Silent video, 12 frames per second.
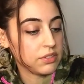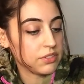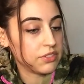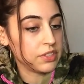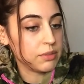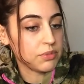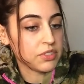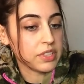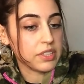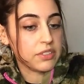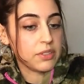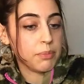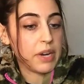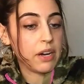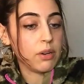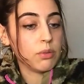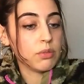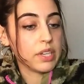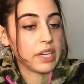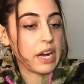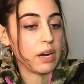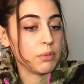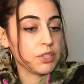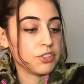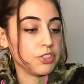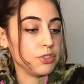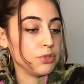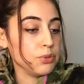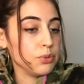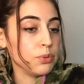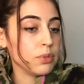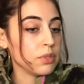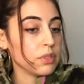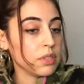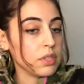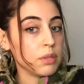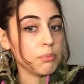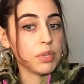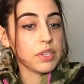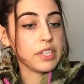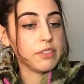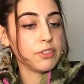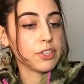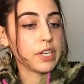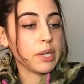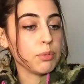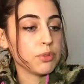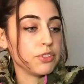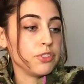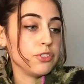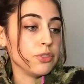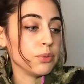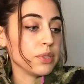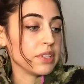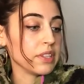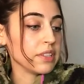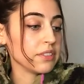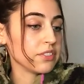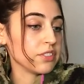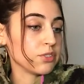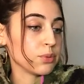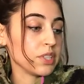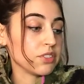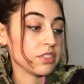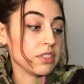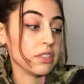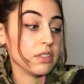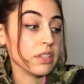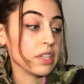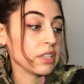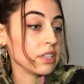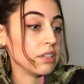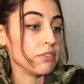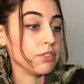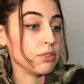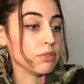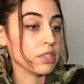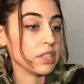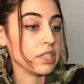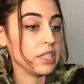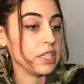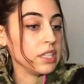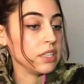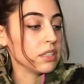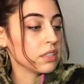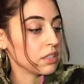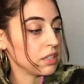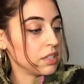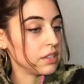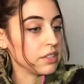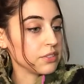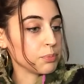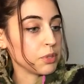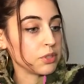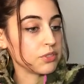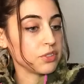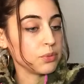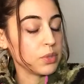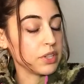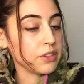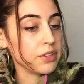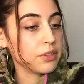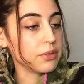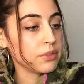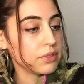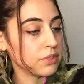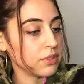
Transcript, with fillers: just seems like it's about like how much you believe you're able to do within this situation and like if you really need this person with you.